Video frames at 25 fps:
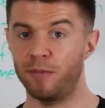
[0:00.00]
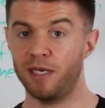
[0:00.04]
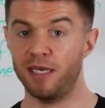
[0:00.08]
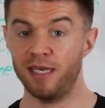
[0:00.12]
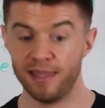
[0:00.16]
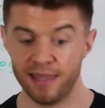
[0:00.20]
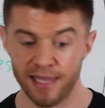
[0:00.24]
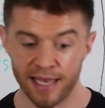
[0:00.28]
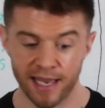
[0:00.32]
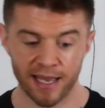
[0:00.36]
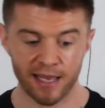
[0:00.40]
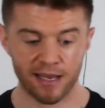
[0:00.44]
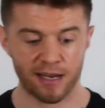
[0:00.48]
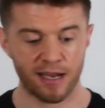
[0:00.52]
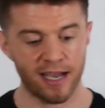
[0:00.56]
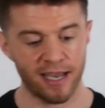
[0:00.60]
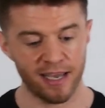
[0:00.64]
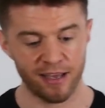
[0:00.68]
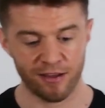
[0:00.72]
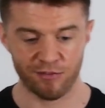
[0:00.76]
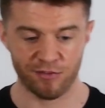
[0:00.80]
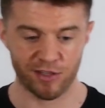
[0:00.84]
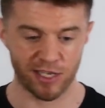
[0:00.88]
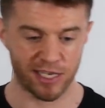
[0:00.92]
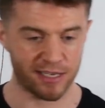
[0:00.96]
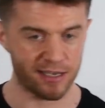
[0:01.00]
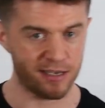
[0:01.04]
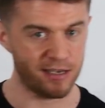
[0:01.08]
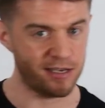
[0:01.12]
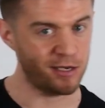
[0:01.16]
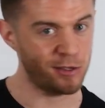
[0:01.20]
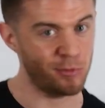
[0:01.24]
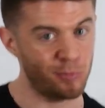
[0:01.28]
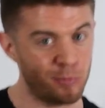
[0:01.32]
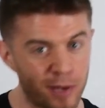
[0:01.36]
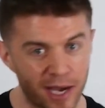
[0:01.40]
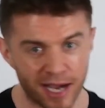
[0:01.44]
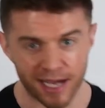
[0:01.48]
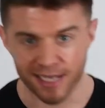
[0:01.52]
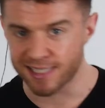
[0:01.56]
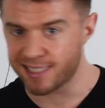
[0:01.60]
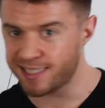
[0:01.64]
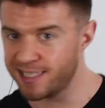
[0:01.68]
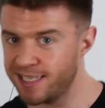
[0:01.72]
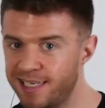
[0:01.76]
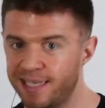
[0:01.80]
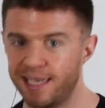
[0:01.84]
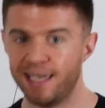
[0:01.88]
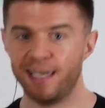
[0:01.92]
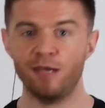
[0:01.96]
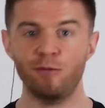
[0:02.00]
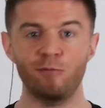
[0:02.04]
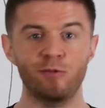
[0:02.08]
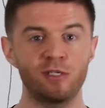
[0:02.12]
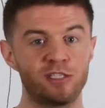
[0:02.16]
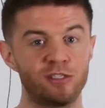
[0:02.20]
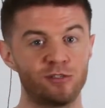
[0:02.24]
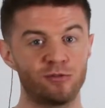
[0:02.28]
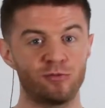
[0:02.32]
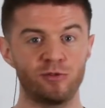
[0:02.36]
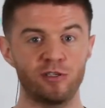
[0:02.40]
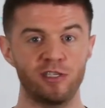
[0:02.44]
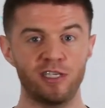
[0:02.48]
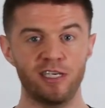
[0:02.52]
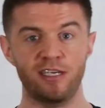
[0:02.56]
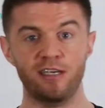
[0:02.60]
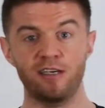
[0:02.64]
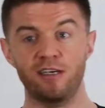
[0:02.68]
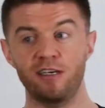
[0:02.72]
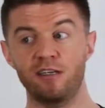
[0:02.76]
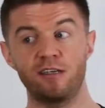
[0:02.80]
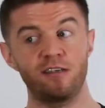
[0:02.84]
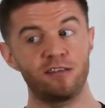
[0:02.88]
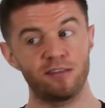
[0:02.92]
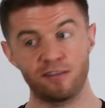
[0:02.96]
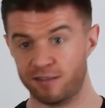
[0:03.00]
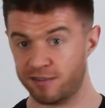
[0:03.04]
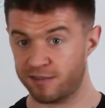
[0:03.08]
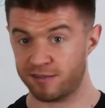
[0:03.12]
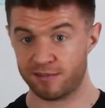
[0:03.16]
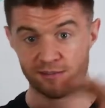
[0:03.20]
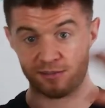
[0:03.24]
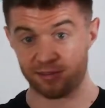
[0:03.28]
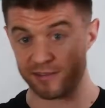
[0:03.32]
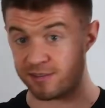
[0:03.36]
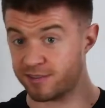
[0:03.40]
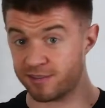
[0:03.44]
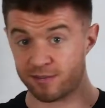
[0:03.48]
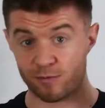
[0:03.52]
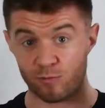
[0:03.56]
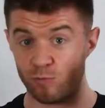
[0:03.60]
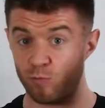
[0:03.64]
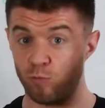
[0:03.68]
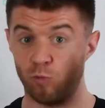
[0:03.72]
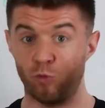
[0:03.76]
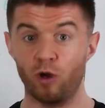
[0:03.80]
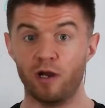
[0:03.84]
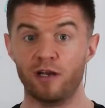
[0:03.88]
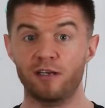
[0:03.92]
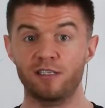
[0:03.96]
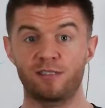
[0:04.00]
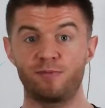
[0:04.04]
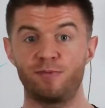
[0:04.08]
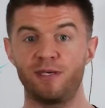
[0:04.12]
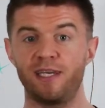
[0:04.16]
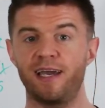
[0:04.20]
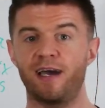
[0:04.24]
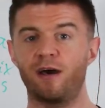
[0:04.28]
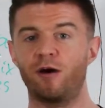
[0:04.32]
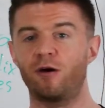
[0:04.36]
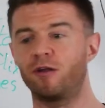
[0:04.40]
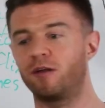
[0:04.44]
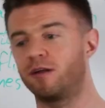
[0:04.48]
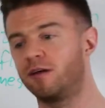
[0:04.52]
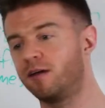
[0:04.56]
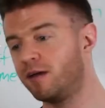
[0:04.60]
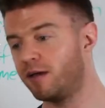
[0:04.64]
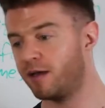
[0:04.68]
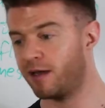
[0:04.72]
In that, I have like a boxing game, which is really good, wears me out.